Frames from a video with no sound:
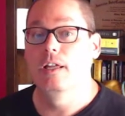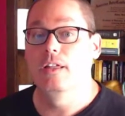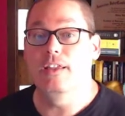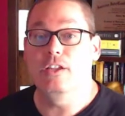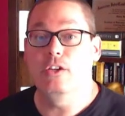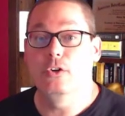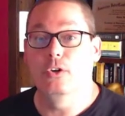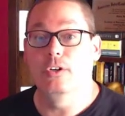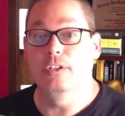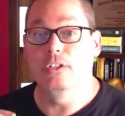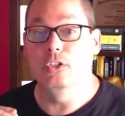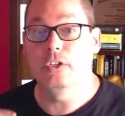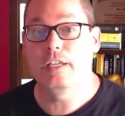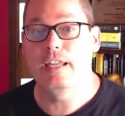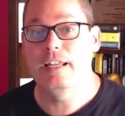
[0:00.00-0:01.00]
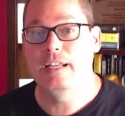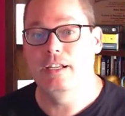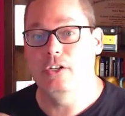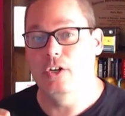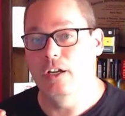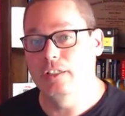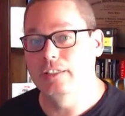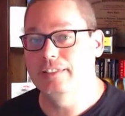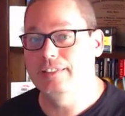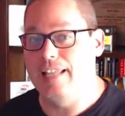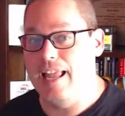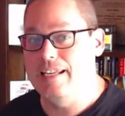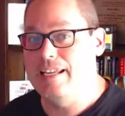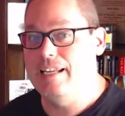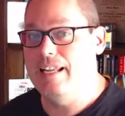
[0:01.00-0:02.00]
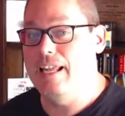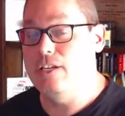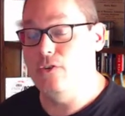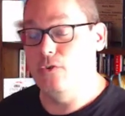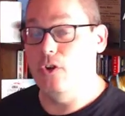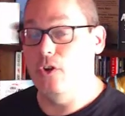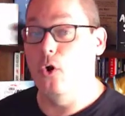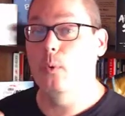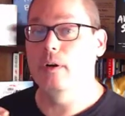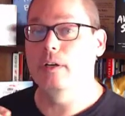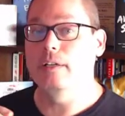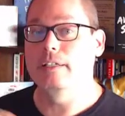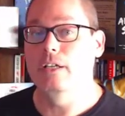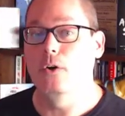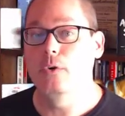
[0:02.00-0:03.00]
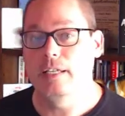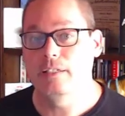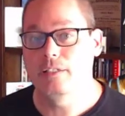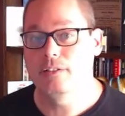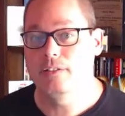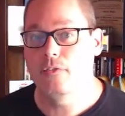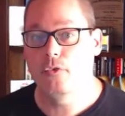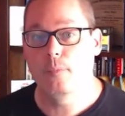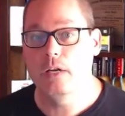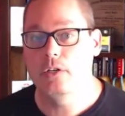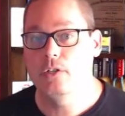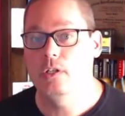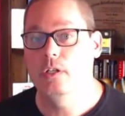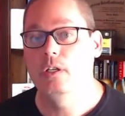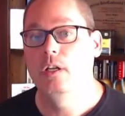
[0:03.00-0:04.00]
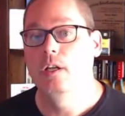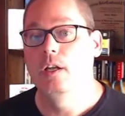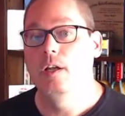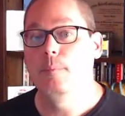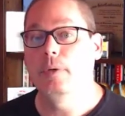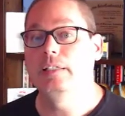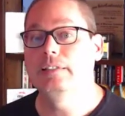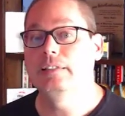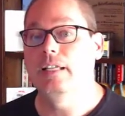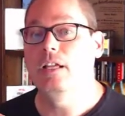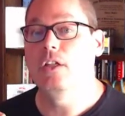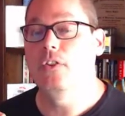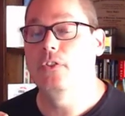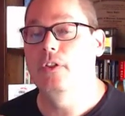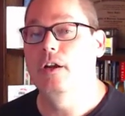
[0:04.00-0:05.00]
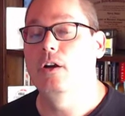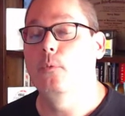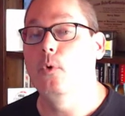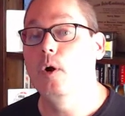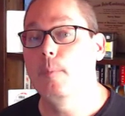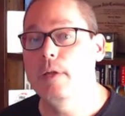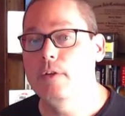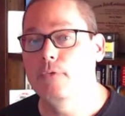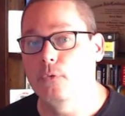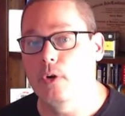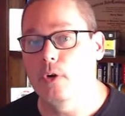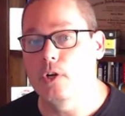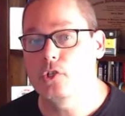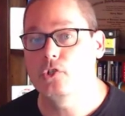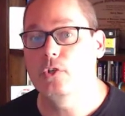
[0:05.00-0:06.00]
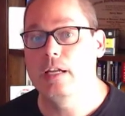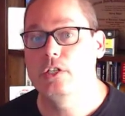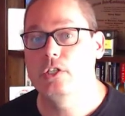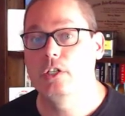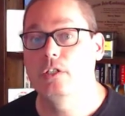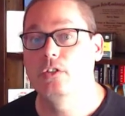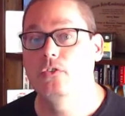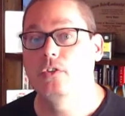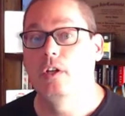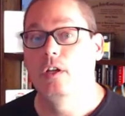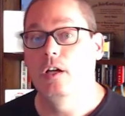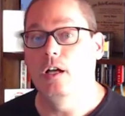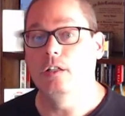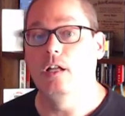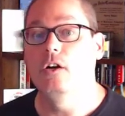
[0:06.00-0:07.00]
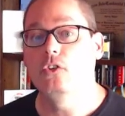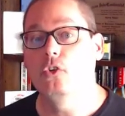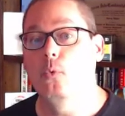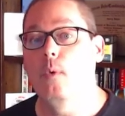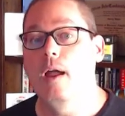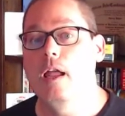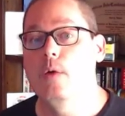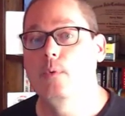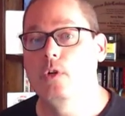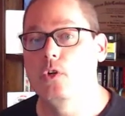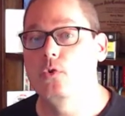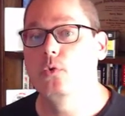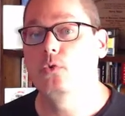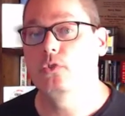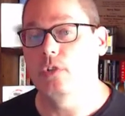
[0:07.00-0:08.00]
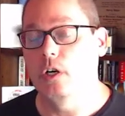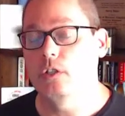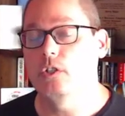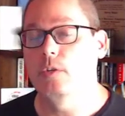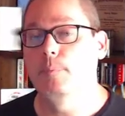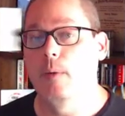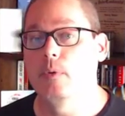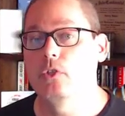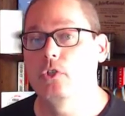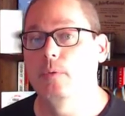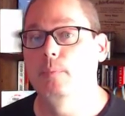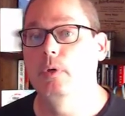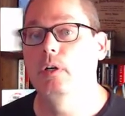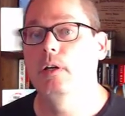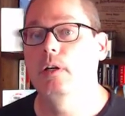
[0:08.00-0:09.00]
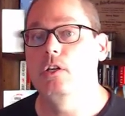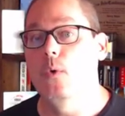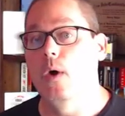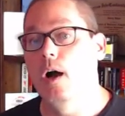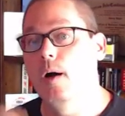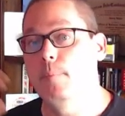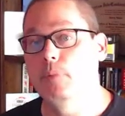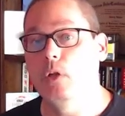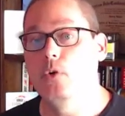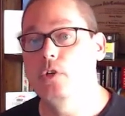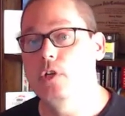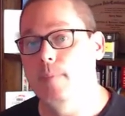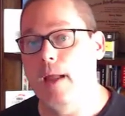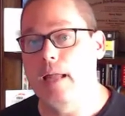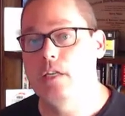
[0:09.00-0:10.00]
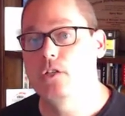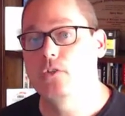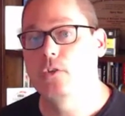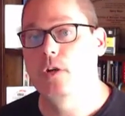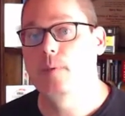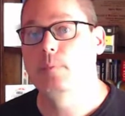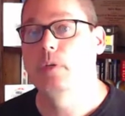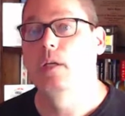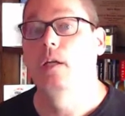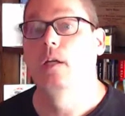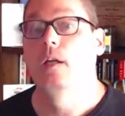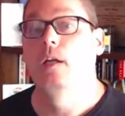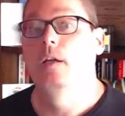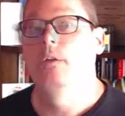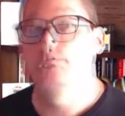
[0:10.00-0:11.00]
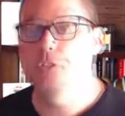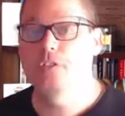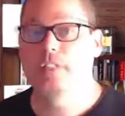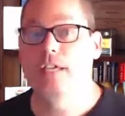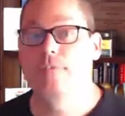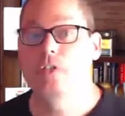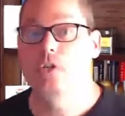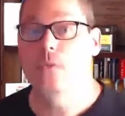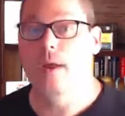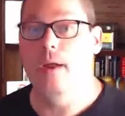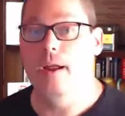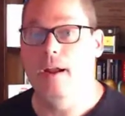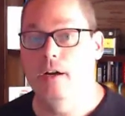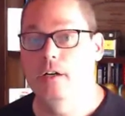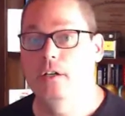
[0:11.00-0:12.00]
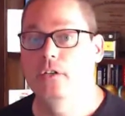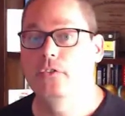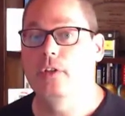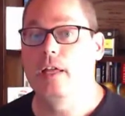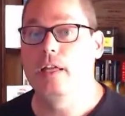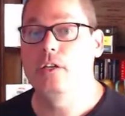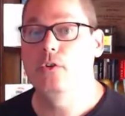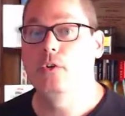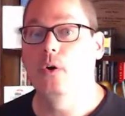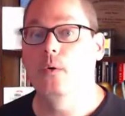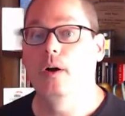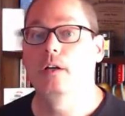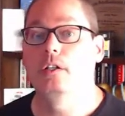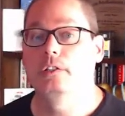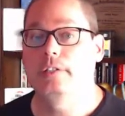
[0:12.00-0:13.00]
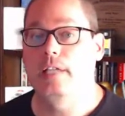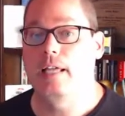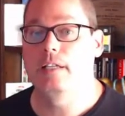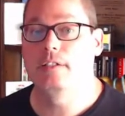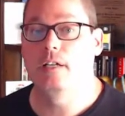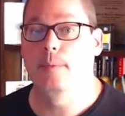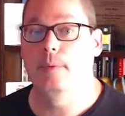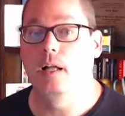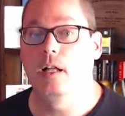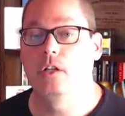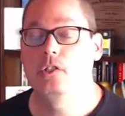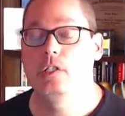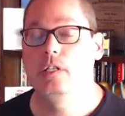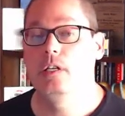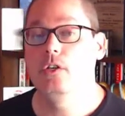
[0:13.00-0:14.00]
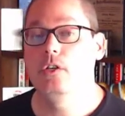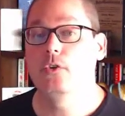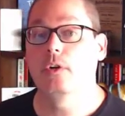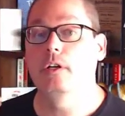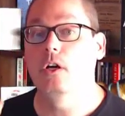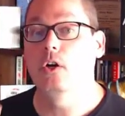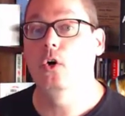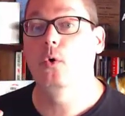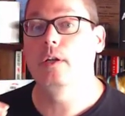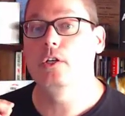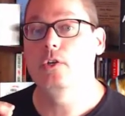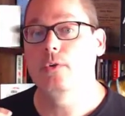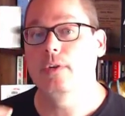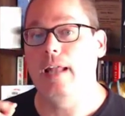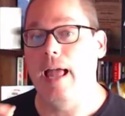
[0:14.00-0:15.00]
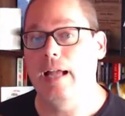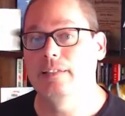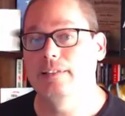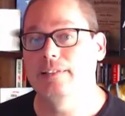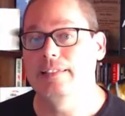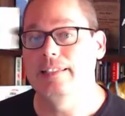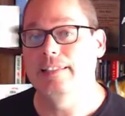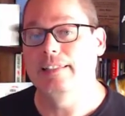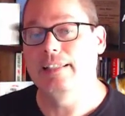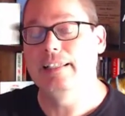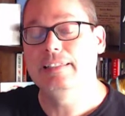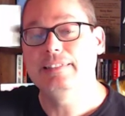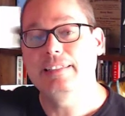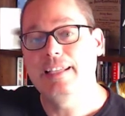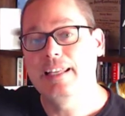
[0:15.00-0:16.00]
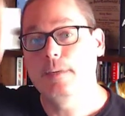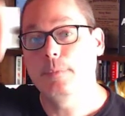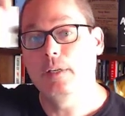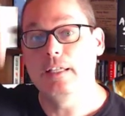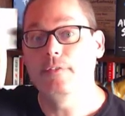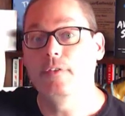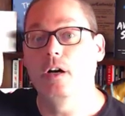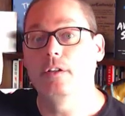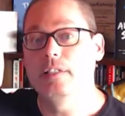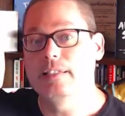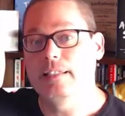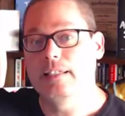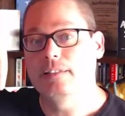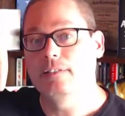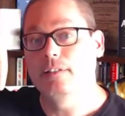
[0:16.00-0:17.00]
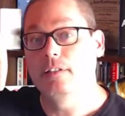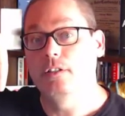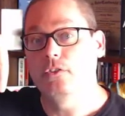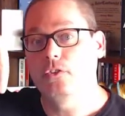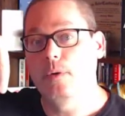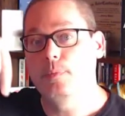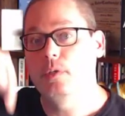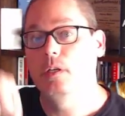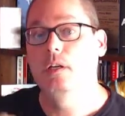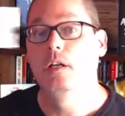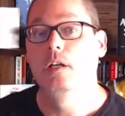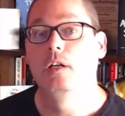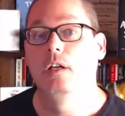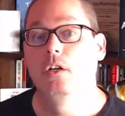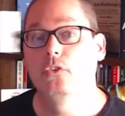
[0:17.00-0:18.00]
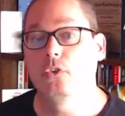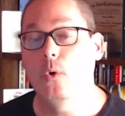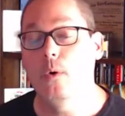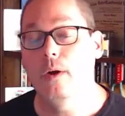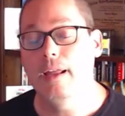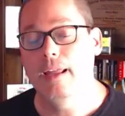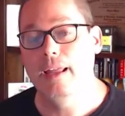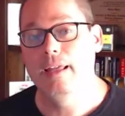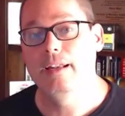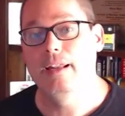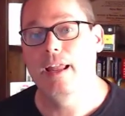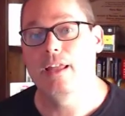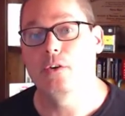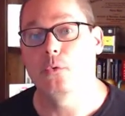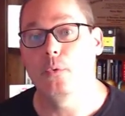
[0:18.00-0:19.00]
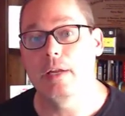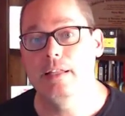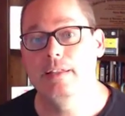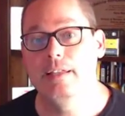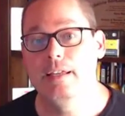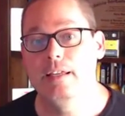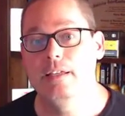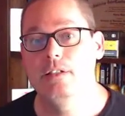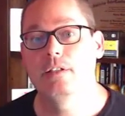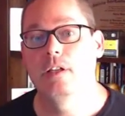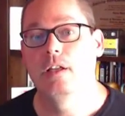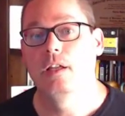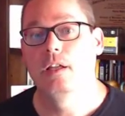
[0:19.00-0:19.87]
that you're looking and you're understanding and you know where to go to get this information, because there will be frustrations along the way when you start to publish your book and you upload your manuscript and it starts giving you errors and you don't understand the terminology. You can go and you can access these links. Again, I'm going to leave all these links in the description, so go ahead and read these.